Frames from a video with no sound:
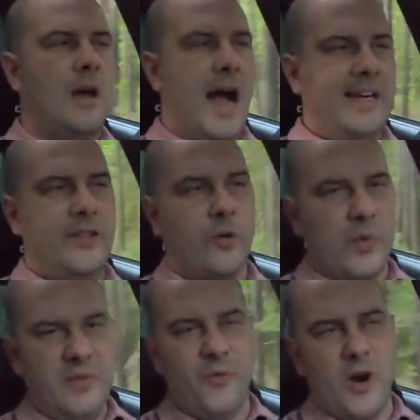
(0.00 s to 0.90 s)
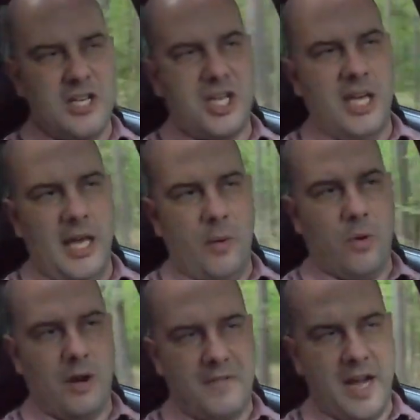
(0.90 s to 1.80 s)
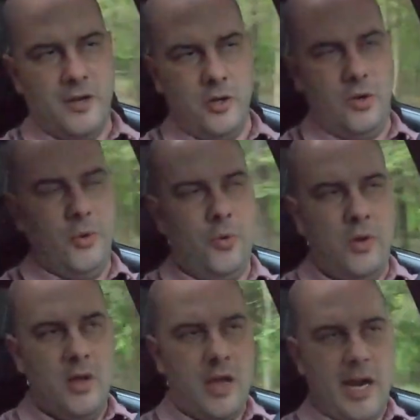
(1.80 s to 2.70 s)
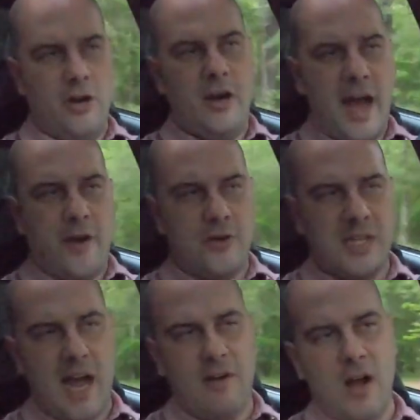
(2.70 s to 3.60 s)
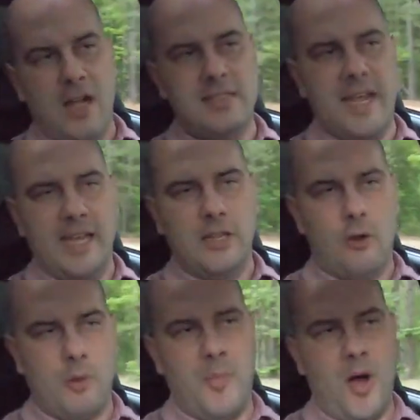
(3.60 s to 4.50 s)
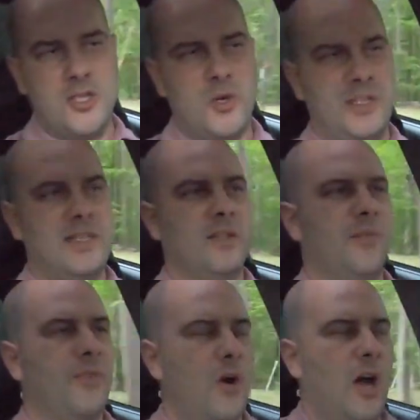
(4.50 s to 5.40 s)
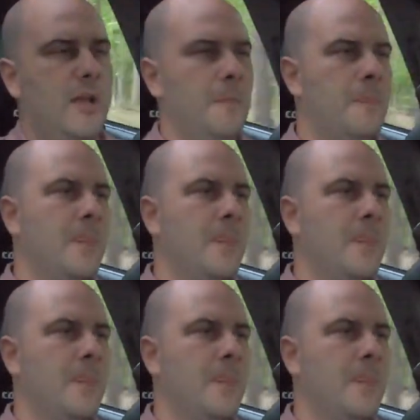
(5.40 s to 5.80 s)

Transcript: I did the refresh kit where I've got new inner and outer tie rods and lower ball joints in the front.